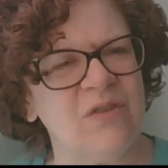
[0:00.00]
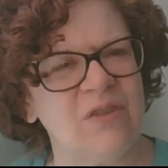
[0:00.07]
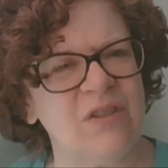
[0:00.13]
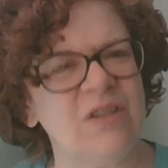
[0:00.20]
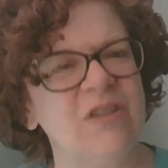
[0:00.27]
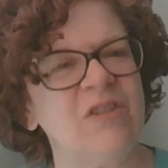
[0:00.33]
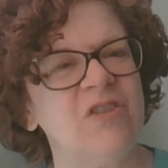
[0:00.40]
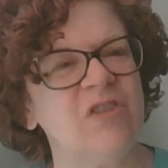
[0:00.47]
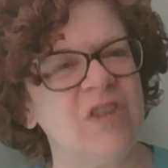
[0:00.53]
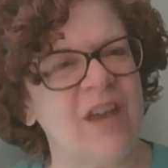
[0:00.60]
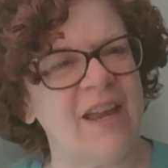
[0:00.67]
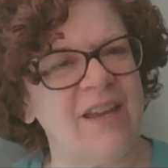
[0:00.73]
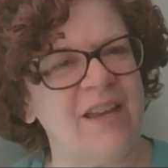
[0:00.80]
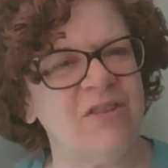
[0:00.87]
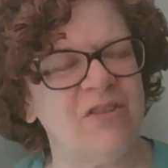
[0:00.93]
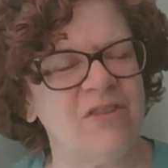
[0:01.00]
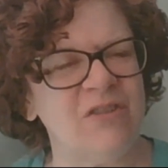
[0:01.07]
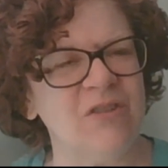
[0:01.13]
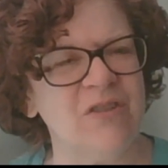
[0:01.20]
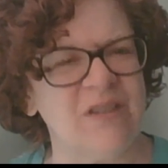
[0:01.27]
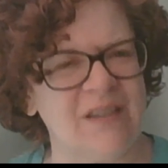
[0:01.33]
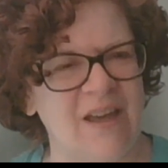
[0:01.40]
to change
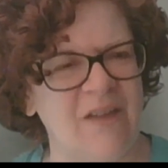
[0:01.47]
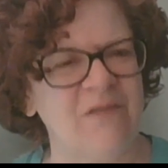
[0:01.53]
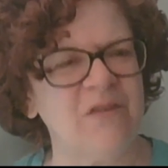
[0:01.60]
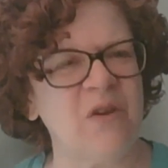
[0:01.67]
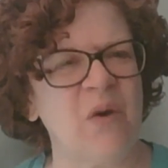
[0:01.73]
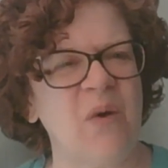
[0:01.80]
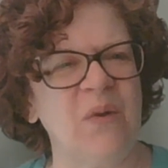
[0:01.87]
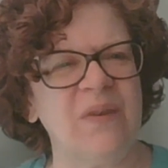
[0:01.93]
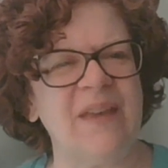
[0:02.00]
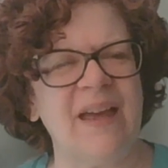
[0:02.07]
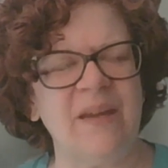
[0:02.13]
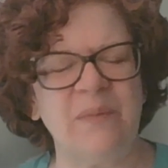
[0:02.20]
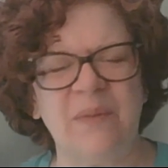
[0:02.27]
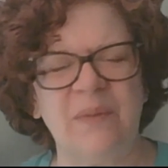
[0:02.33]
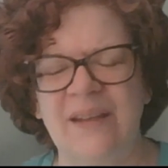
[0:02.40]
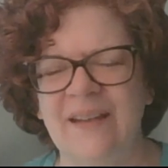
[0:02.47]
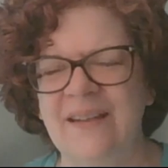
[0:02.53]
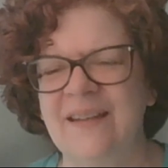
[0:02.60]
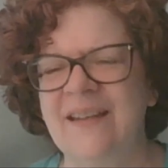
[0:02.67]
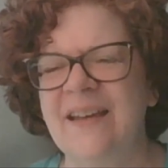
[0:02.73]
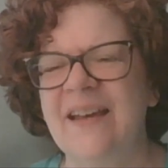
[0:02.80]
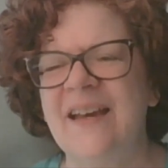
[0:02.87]
yourself to hold that pen.